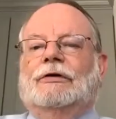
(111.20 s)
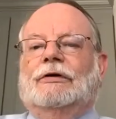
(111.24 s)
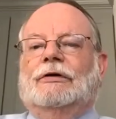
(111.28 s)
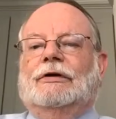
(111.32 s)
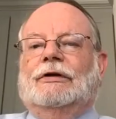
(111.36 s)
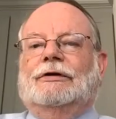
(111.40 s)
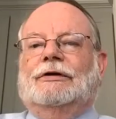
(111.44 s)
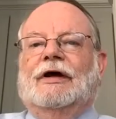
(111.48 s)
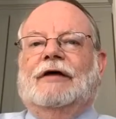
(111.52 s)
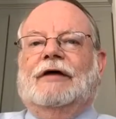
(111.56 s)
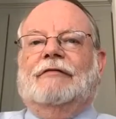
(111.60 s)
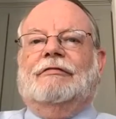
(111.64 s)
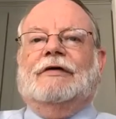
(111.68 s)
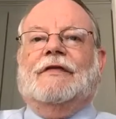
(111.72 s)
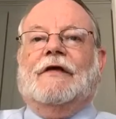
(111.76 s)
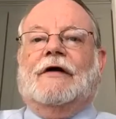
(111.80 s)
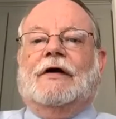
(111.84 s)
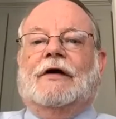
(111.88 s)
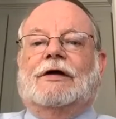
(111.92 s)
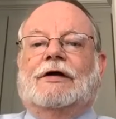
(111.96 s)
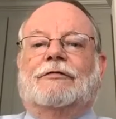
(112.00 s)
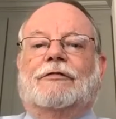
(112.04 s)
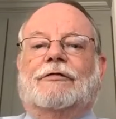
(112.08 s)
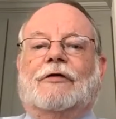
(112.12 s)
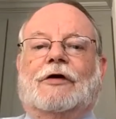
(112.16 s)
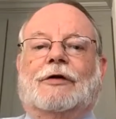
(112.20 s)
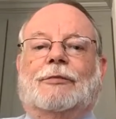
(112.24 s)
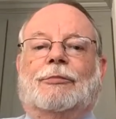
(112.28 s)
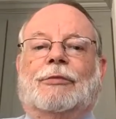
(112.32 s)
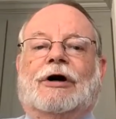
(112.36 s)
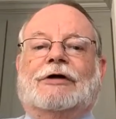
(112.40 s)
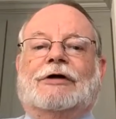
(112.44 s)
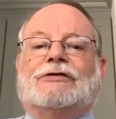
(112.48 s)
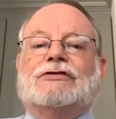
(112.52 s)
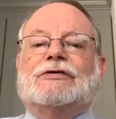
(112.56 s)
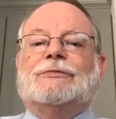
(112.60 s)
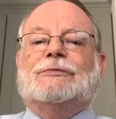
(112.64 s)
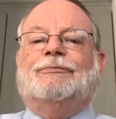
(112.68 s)
and David, thank you very
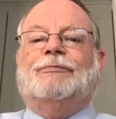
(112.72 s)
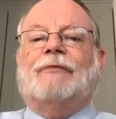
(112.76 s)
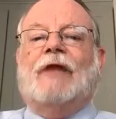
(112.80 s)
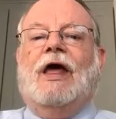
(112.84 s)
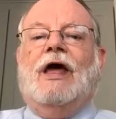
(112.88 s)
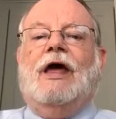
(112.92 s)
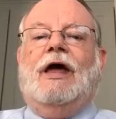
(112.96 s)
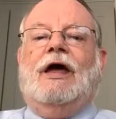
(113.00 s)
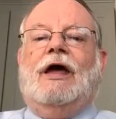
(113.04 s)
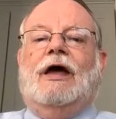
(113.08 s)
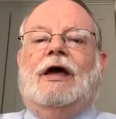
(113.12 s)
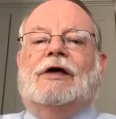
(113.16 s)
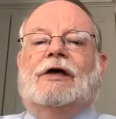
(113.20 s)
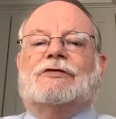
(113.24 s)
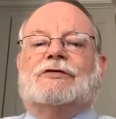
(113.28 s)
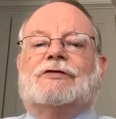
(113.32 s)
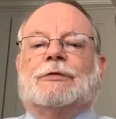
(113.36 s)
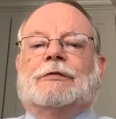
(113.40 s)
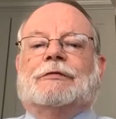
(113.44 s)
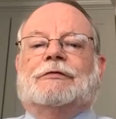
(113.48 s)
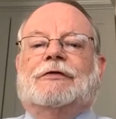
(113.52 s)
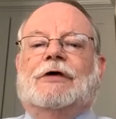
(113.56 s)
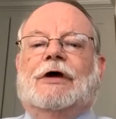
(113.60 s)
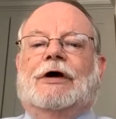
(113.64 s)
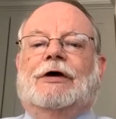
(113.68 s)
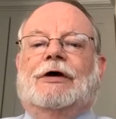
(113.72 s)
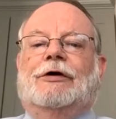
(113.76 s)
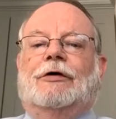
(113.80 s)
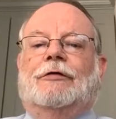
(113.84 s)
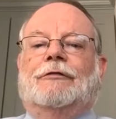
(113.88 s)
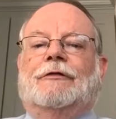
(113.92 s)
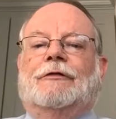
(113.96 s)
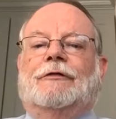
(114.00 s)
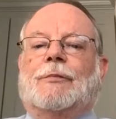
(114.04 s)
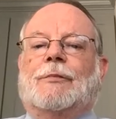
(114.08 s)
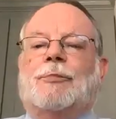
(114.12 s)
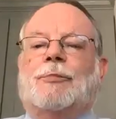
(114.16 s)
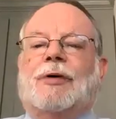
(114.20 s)
much. As we've done
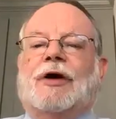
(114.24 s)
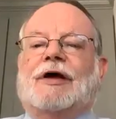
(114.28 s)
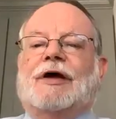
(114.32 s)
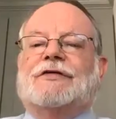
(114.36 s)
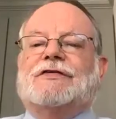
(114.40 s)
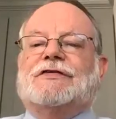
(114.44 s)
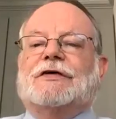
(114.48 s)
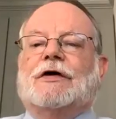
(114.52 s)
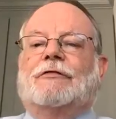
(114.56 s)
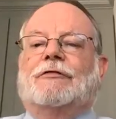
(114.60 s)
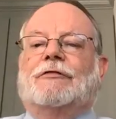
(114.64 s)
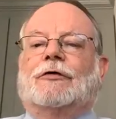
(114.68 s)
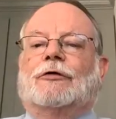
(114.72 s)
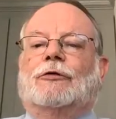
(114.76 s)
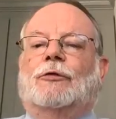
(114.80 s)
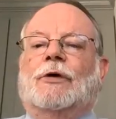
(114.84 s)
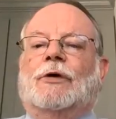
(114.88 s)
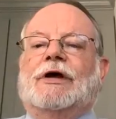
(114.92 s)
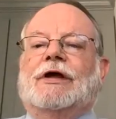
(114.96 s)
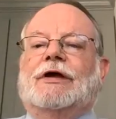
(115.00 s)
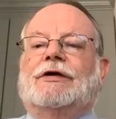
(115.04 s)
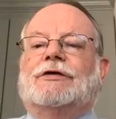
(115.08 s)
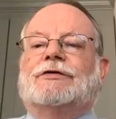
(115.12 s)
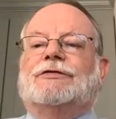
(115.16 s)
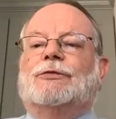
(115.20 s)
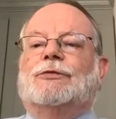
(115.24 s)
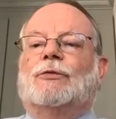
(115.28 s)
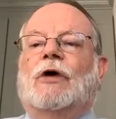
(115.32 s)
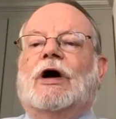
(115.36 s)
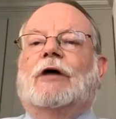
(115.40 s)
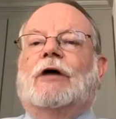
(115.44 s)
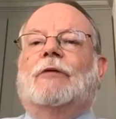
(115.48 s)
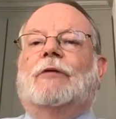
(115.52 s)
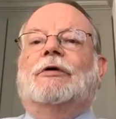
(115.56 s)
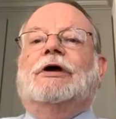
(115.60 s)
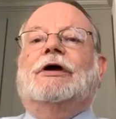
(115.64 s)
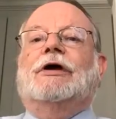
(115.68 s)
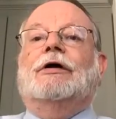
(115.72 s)
over the past several weeks,
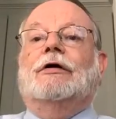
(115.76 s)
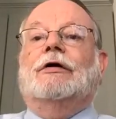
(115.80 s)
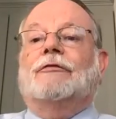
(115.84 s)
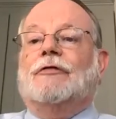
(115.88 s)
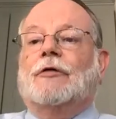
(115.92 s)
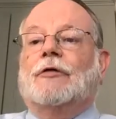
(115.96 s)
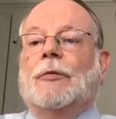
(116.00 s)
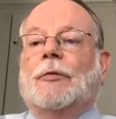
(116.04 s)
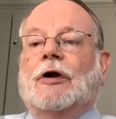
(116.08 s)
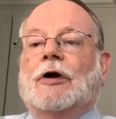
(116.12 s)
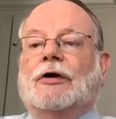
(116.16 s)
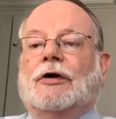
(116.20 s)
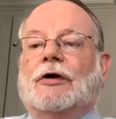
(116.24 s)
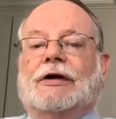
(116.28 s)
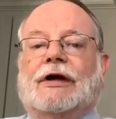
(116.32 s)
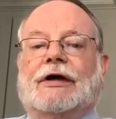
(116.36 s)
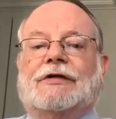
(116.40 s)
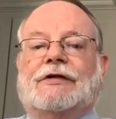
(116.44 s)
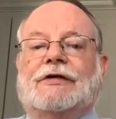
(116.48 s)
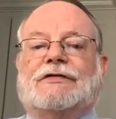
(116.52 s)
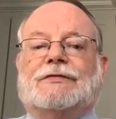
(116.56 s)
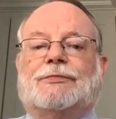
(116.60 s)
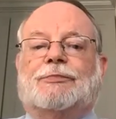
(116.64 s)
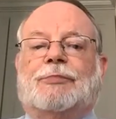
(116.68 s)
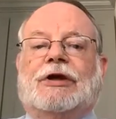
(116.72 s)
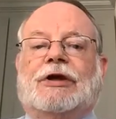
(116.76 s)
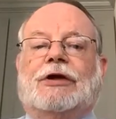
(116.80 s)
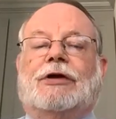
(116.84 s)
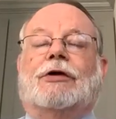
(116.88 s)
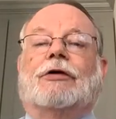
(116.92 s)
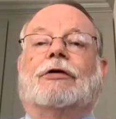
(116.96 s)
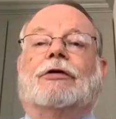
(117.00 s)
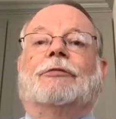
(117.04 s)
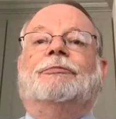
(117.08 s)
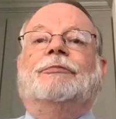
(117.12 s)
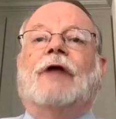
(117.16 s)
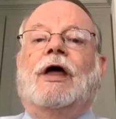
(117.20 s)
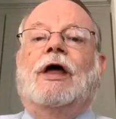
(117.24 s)
while we hear from our guest
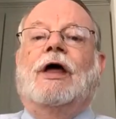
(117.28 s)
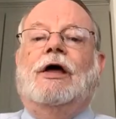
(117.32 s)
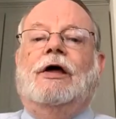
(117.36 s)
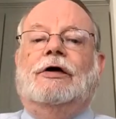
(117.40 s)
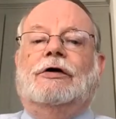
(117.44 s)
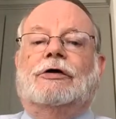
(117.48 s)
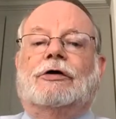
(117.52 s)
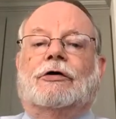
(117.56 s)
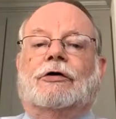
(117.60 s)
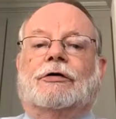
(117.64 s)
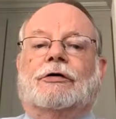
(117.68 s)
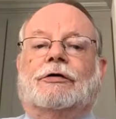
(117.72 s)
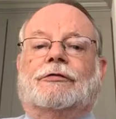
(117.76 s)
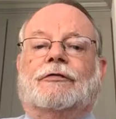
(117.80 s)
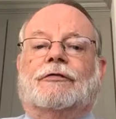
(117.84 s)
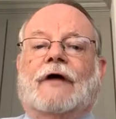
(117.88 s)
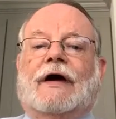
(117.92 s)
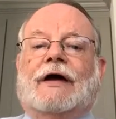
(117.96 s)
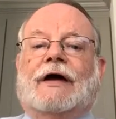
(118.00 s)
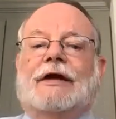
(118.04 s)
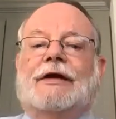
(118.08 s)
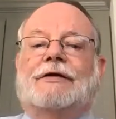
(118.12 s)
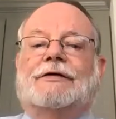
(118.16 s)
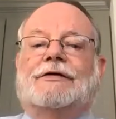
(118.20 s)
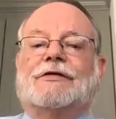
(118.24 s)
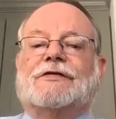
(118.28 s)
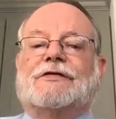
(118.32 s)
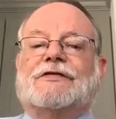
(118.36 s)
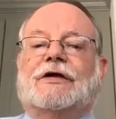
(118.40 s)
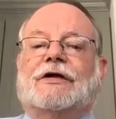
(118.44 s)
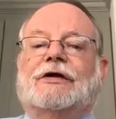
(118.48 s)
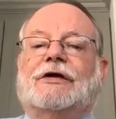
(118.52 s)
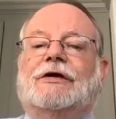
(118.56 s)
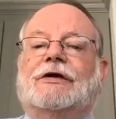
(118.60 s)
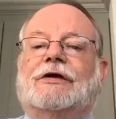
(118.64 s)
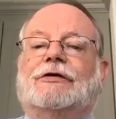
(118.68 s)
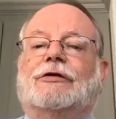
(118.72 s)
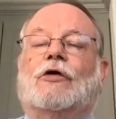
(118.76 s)
speaker, you're invited to
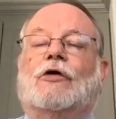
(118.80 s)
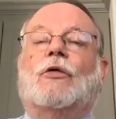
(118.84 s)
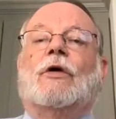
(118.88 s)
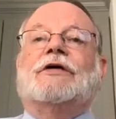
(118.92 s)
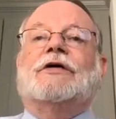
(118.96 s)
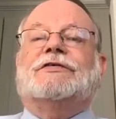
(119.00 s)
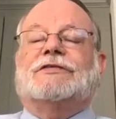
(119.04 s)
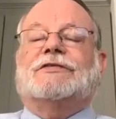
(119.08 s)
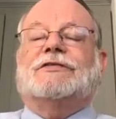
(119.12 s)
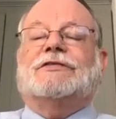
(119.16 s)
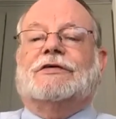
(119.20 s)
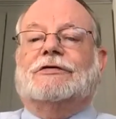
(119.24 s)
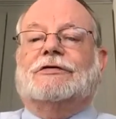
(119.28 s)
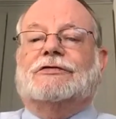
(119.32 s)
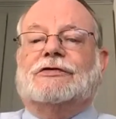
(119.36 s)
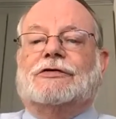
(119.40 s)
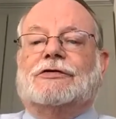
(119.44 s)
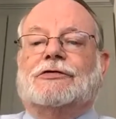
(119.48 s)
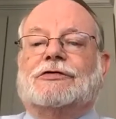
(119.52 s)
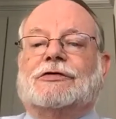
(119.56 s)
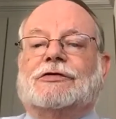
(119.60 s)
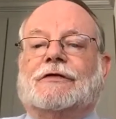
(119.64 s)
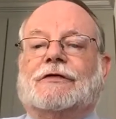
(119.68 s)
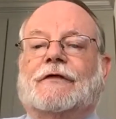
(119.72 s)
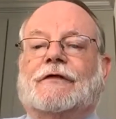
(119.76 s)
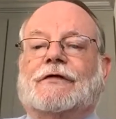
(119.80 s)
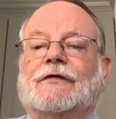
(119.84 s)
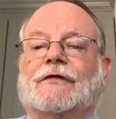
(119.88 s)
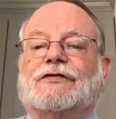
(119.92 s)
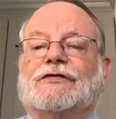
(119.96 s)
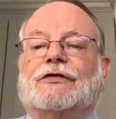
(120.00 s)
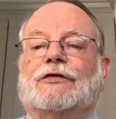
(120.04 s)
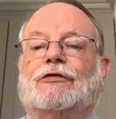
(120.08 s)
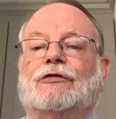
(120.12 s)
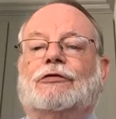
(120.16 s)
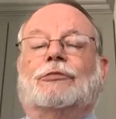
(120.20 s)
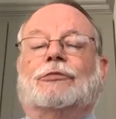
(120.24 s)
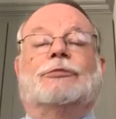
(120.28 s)
send in questions using the
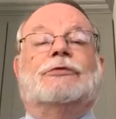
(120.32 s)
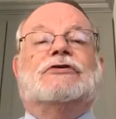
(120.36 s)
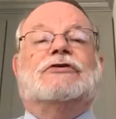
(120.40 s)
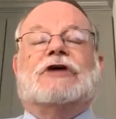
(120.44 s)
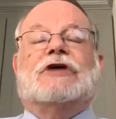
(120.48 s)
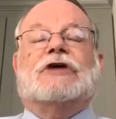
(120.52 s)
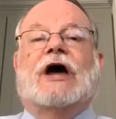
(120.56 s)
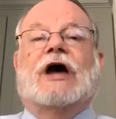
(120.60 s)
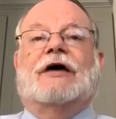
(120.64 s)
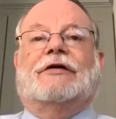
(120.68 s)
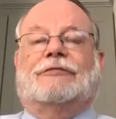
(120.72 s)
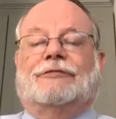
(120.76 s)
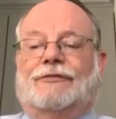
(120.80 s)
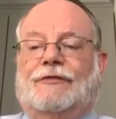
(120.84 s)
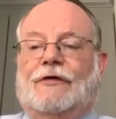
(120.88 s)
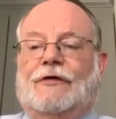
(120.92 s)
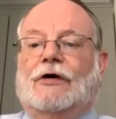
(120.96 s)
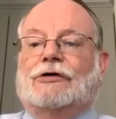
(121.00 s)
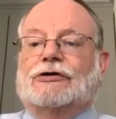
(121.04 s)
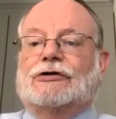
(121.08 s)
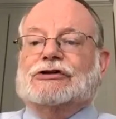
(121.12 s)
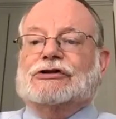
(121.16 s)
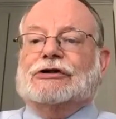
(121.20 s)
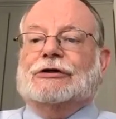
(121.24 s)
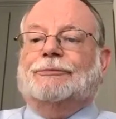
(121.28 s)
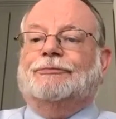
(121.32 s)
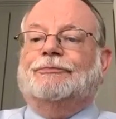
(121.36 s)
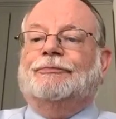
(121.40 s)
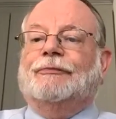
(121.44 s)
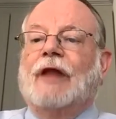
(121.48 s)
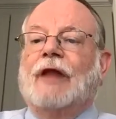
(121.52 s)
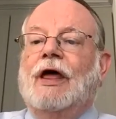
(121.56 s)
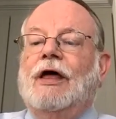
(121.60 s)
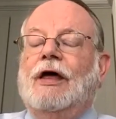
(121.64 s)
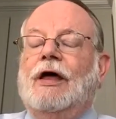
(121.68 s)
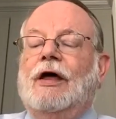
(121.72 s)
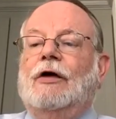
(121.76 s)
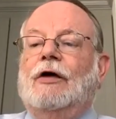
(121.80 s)
Zoom chat function.
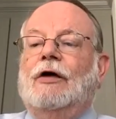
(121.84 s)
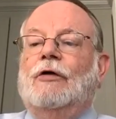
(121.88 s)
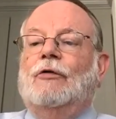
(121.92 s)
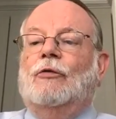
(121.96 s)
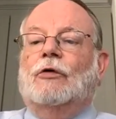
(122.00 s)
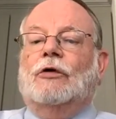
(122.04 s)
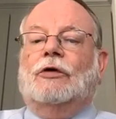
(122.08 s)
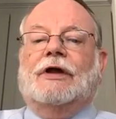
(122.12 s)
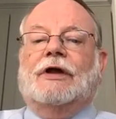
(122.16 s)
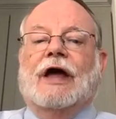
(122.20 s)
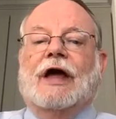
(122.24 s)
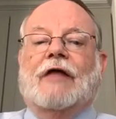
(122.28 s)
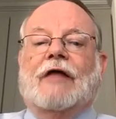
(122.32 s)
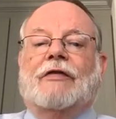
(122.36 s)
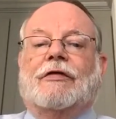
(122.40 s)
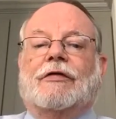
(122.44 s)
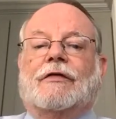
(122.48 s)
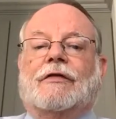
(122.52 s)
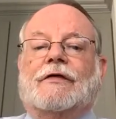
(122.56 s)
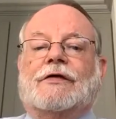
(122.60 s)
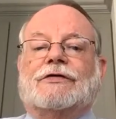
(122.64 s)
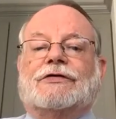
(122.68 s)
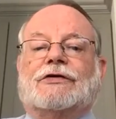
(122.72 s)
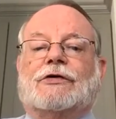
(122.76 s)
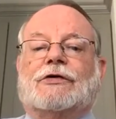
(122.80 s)
We'll gather these